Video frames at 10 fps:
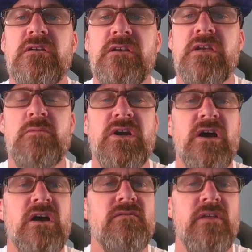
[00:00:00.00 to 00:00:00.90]
keep an
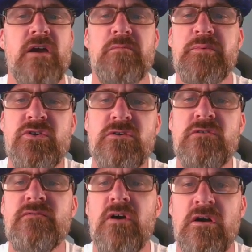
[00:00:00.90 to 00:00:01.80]
eye out for that.
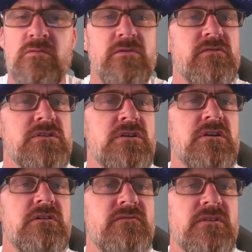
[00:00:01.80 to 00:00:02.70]
Proof, Onward
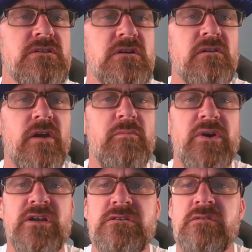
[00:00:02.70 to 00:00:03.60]
Reserve. These are great
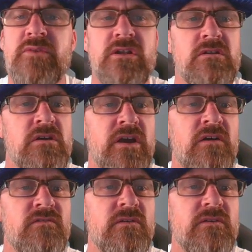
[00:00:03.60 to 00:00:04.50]
brands to be on the
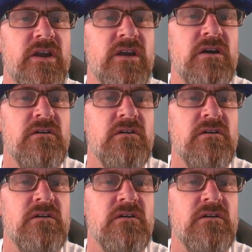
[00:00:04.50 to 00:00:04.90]
lookout for right now.